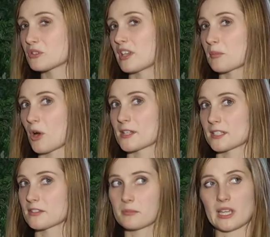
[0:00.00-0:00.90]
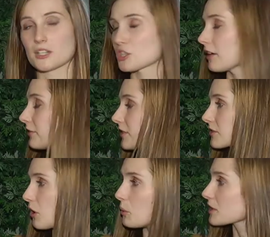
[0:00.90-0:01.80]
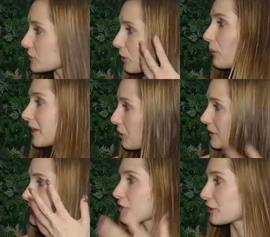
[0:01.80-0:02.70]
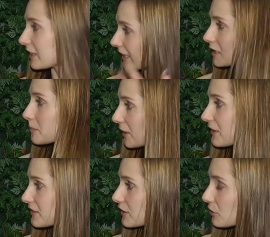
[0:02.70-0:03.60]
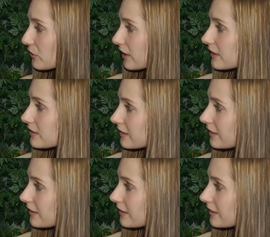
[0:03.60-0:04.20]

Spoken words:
you say the process of being a chef is always growing, always learning and experiencing new things?